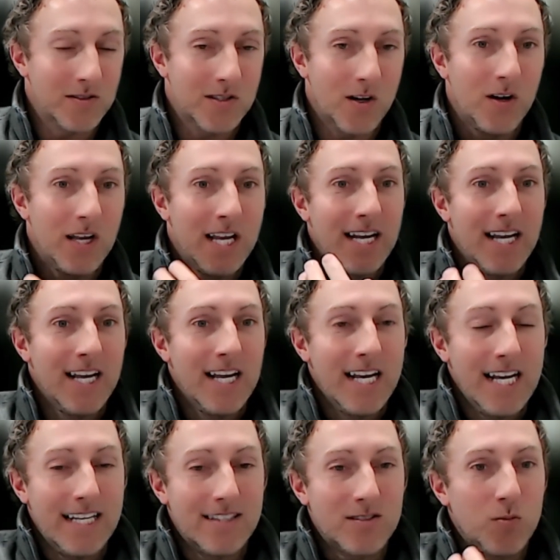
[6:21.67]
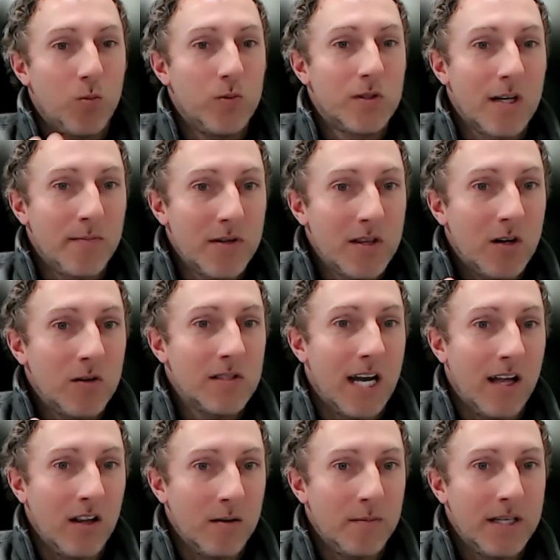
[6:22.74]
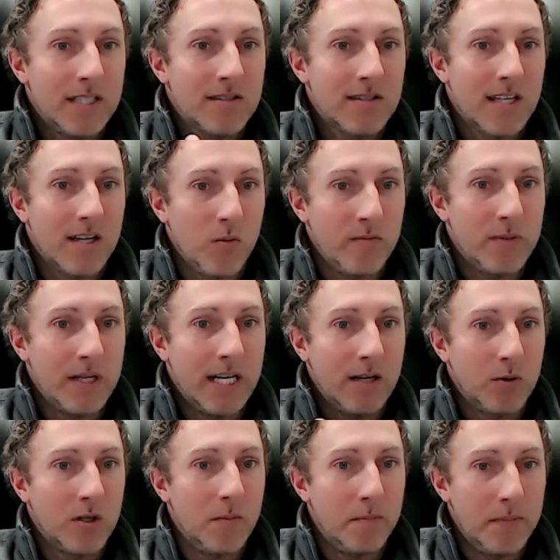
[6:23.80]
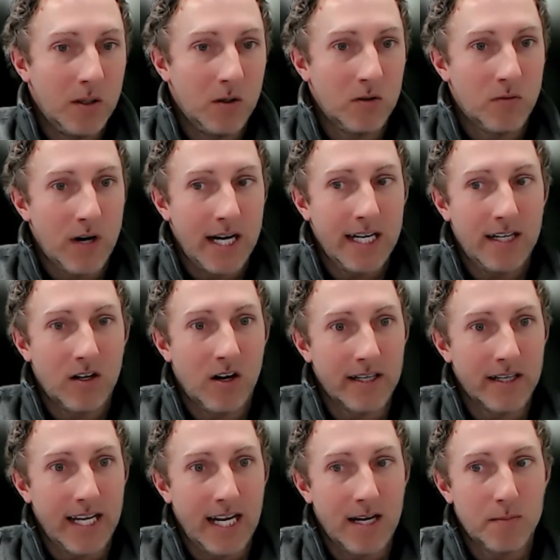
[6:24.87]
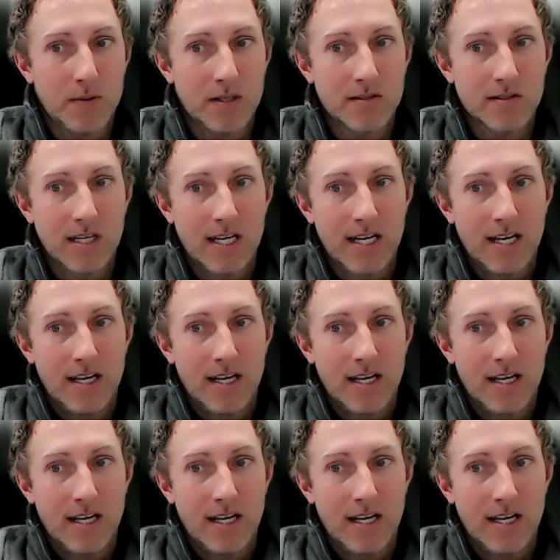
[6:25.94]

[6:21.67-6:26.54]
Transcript: So it's some of those elements that we've been able to build right here on campus,